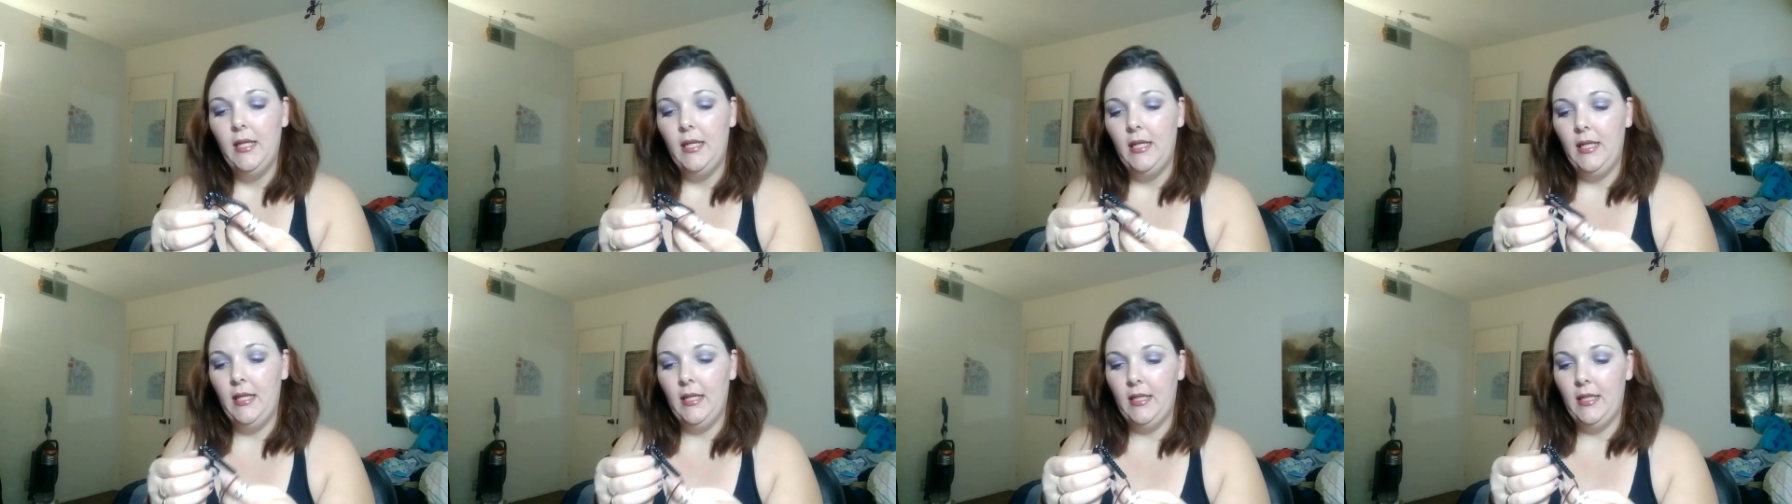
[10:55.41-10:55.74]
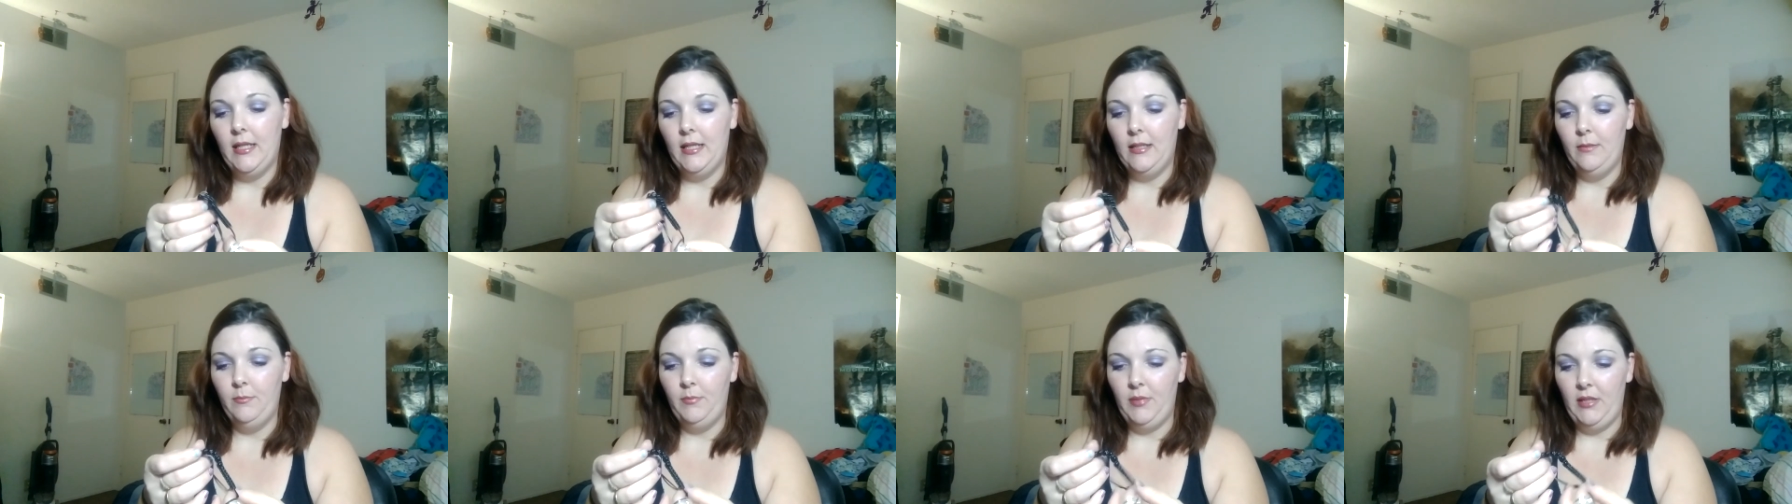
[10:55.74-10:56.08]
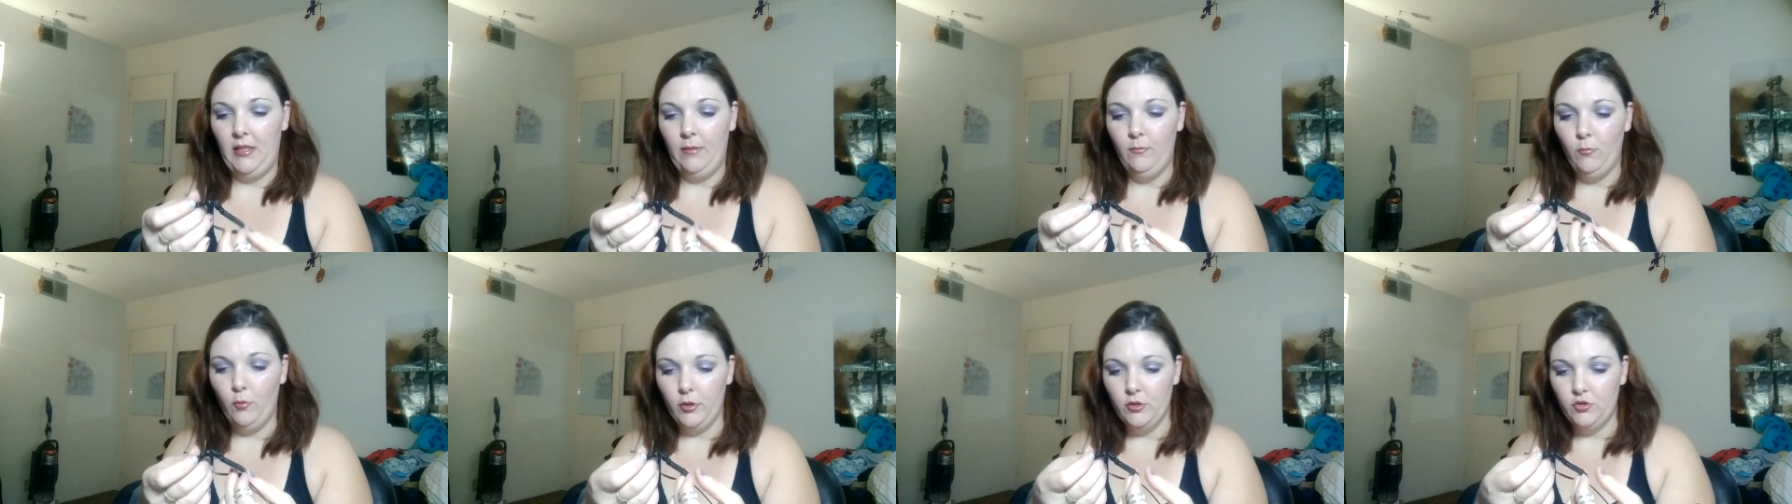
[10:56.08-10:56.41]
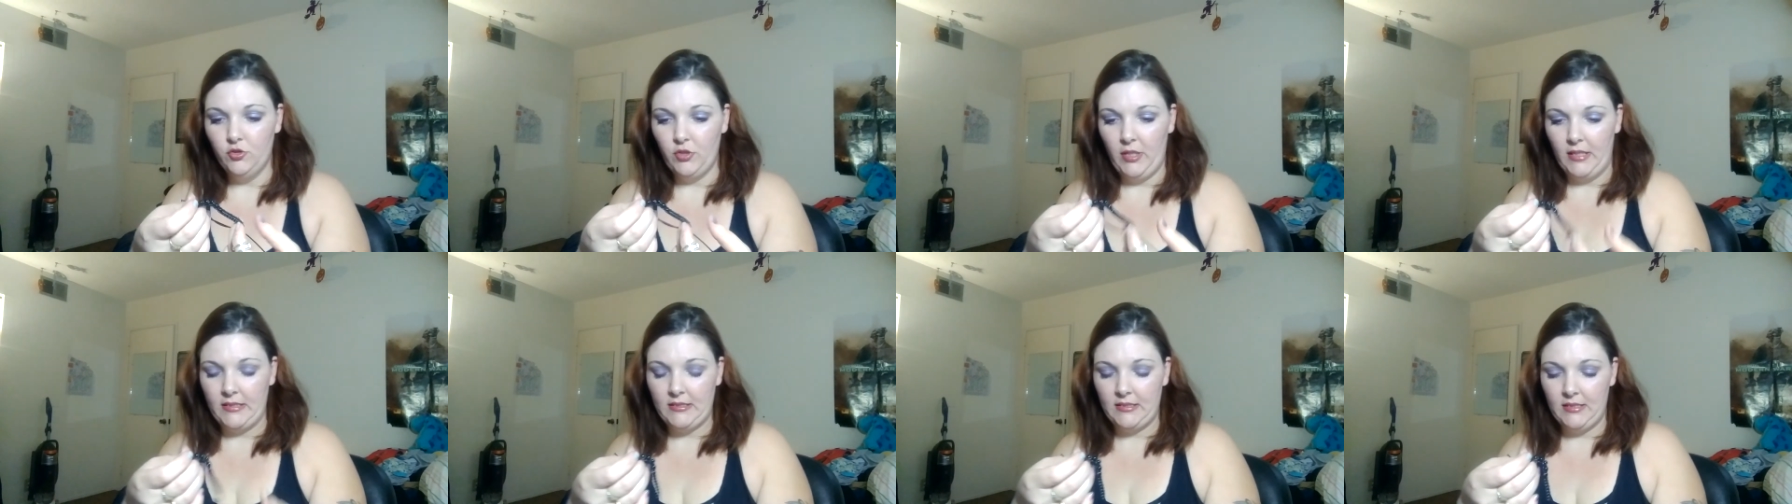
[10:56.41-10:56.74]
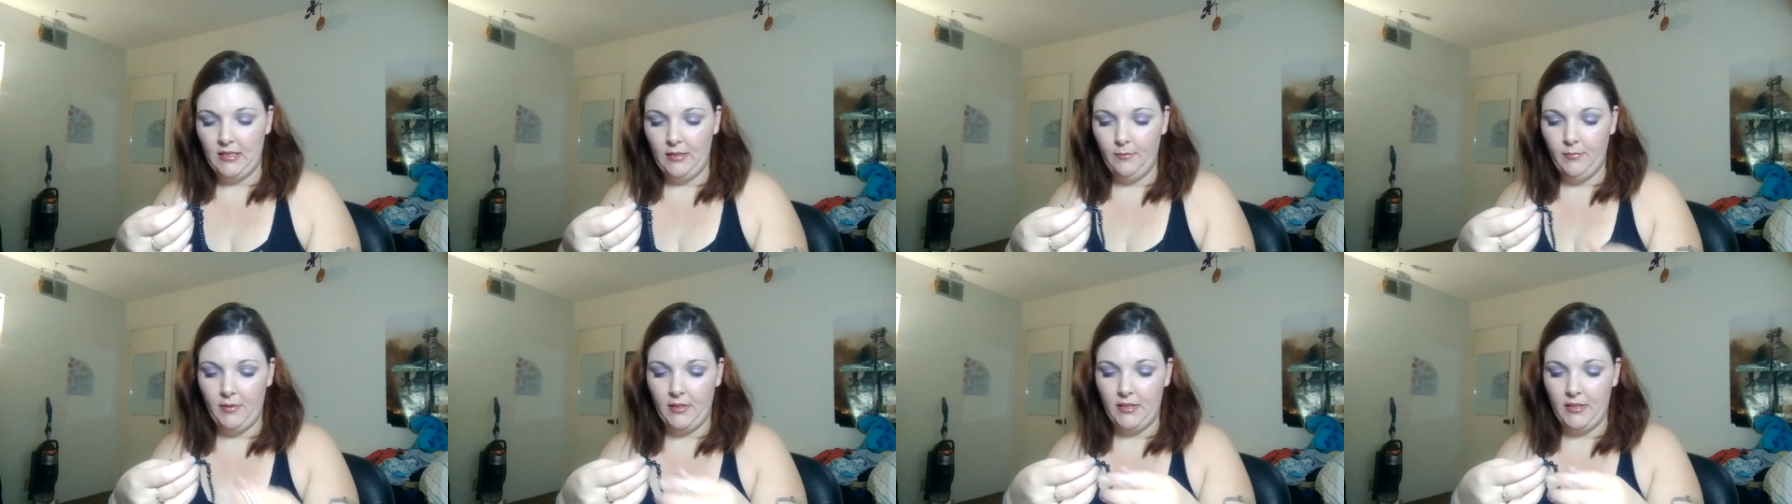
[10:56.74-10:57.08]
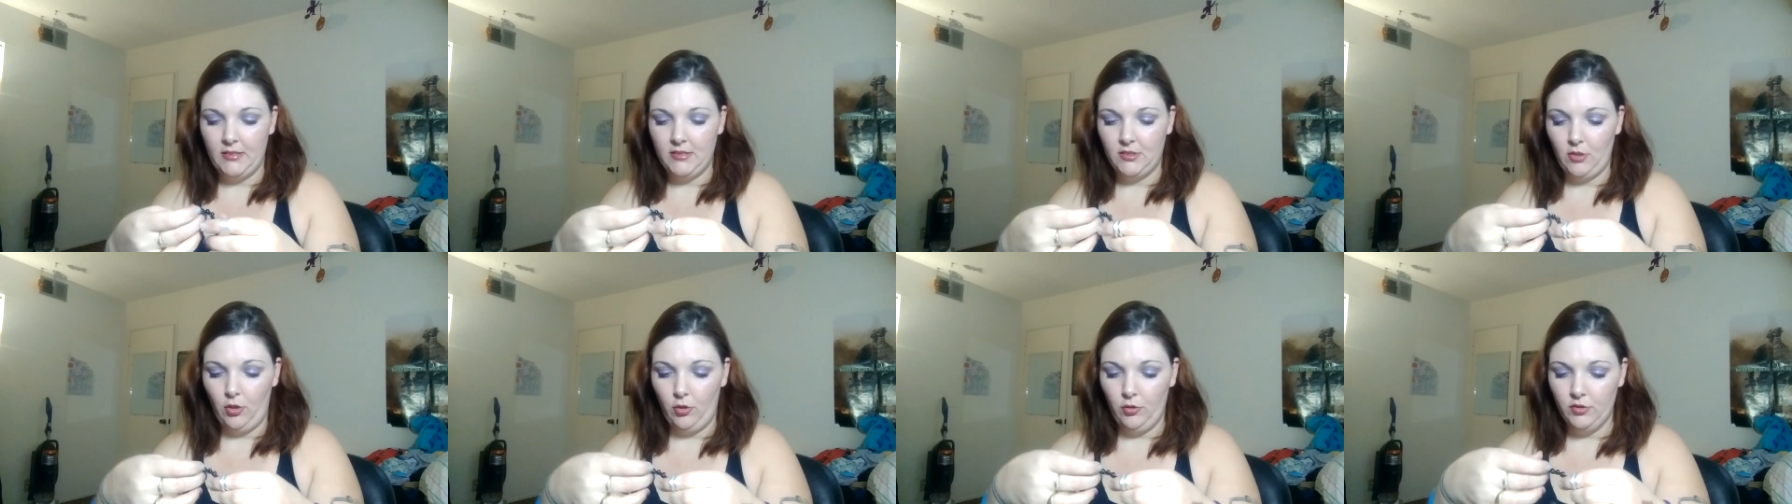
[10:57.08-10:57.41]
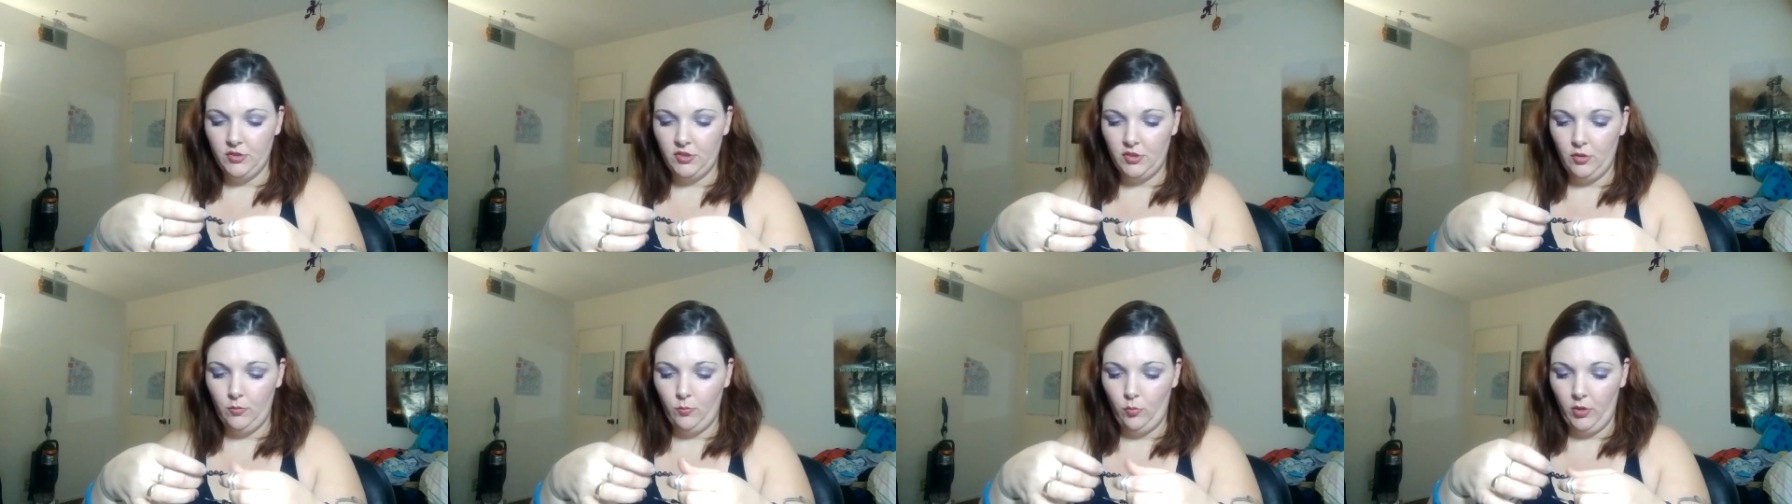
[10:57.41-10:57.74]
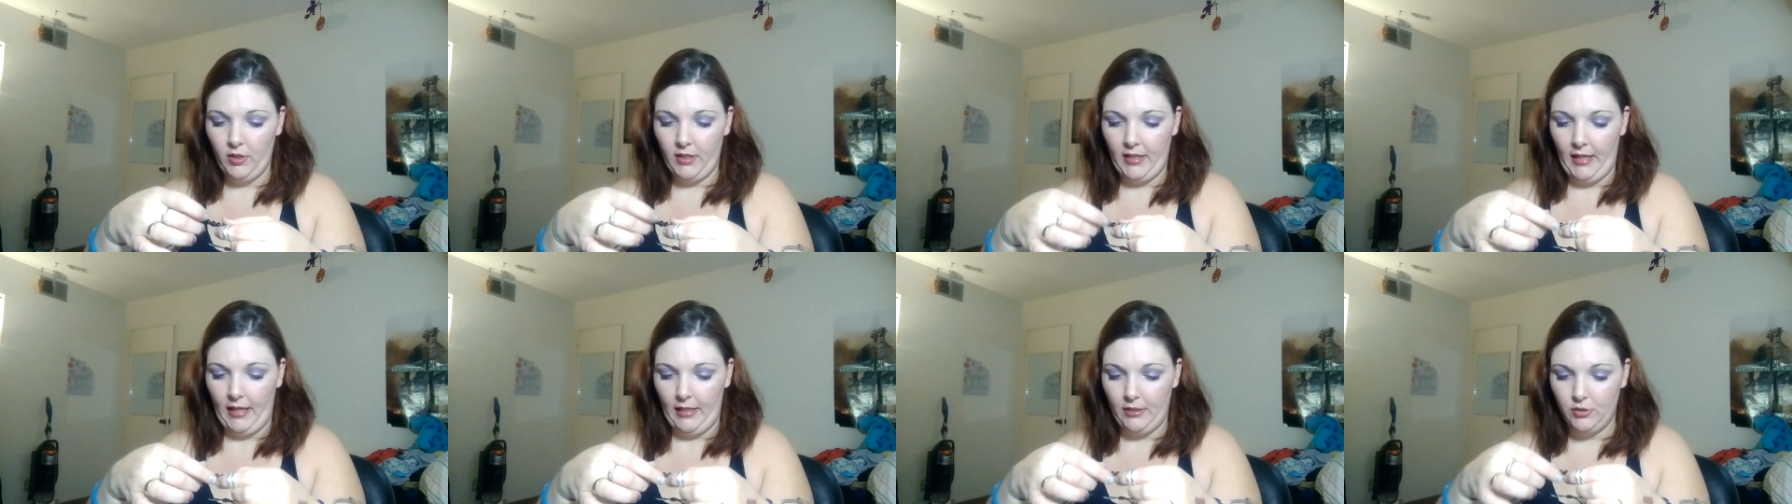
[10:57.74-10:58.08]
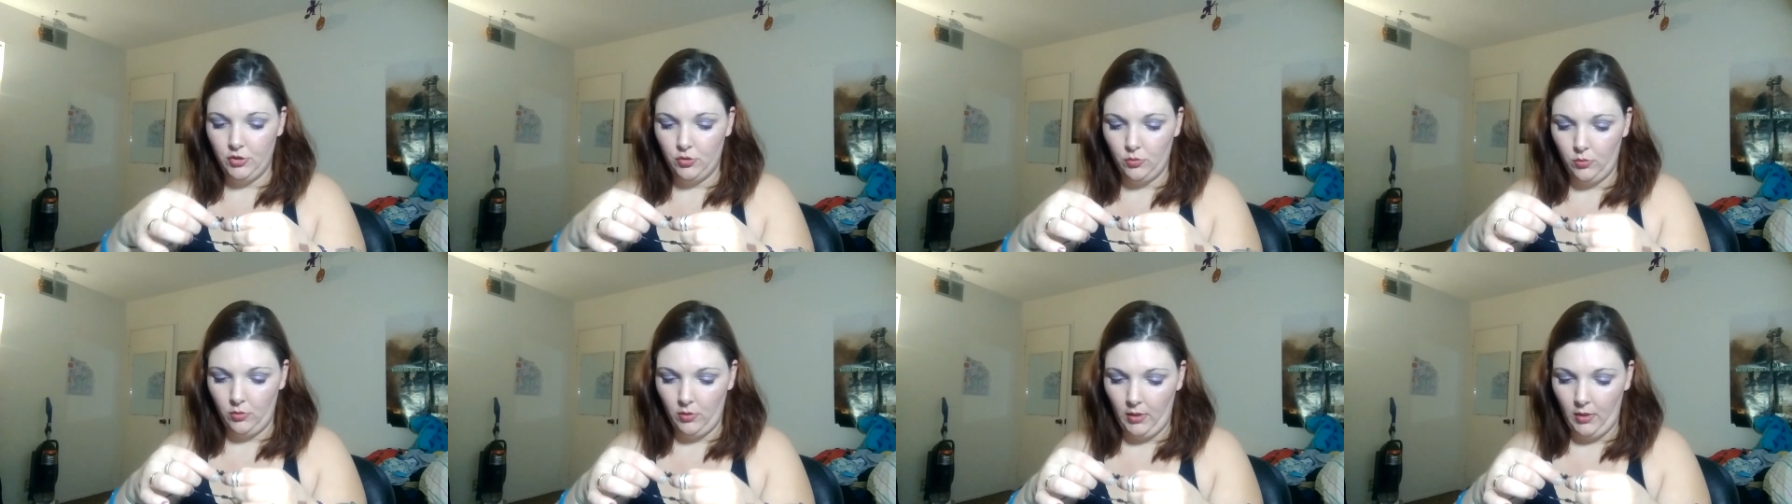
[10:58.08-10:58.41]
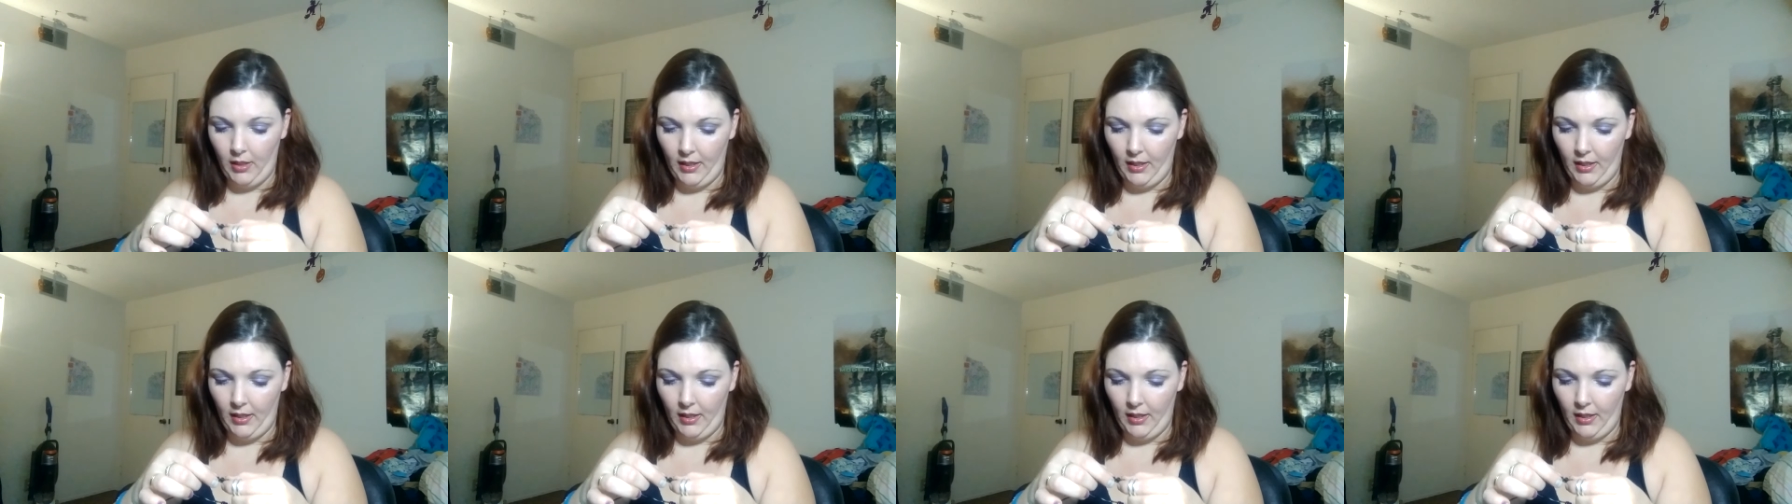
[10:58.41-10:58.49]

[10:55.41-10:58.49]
it can be more dressy, but it's also more casual.